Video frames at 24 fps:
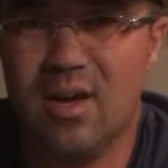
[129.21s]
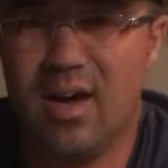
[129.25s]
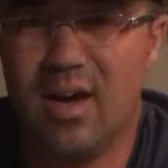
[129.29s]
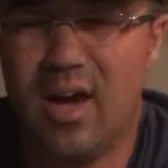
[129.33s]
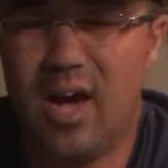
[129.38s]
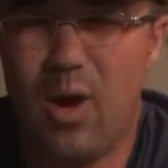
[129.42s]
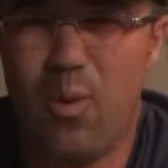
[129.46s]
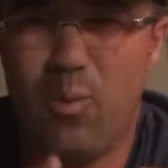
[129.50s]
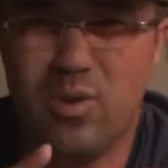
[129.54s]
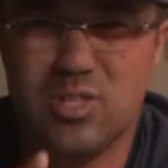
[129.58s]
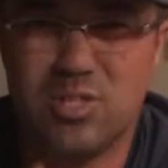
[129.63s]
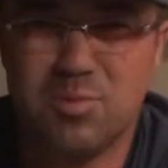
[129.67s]

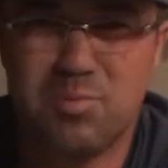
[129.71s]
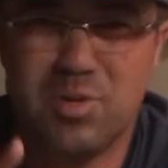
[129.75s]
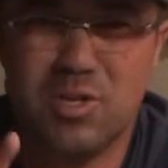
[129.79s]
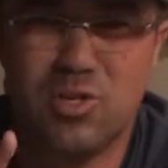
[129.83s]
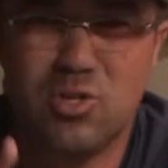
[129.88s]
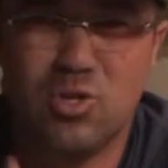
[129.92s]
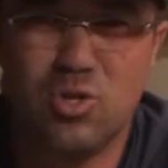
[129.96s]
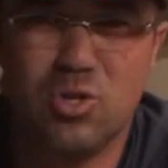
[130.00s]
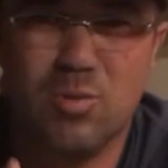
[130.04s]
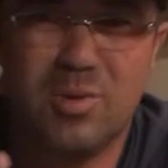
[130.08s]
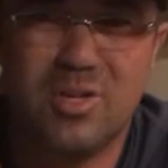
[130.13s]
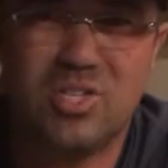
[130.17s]
I wouldn't spend
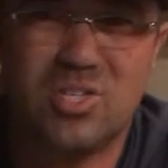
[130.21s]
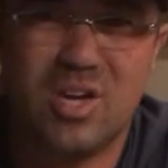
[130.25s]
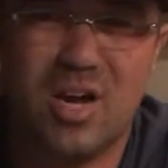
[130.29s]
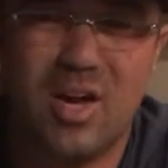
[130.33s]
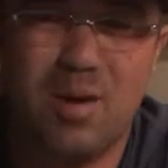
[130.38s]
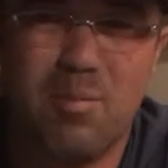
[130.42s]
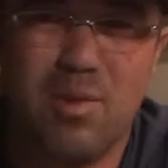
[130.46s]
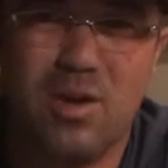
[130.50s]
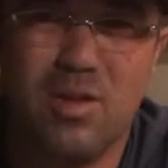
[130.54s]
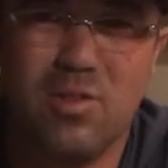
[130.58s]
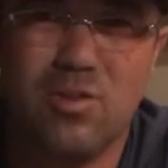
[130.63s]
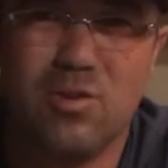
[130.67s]
too much
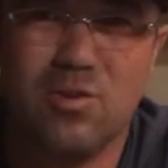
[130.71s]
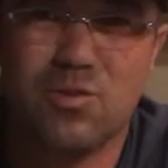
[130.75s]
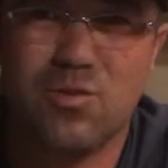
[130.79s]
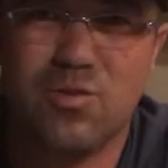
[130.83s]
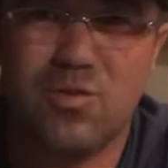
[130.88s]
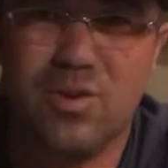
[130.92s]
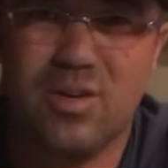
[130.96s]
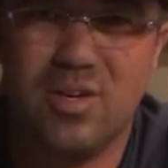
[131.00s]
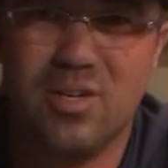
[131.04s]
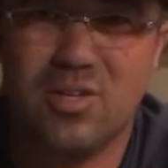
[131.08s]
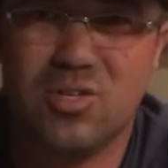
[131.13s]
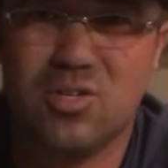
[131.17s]
time on those
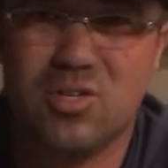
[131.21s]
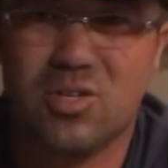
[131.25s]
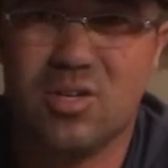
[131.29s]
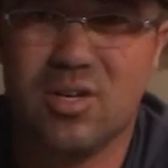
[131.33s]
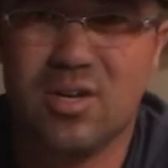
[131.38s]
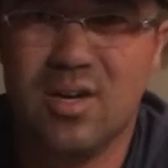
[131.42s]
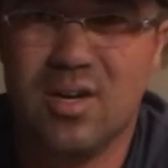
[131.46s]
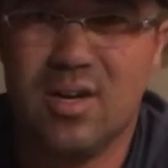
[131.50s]
fish.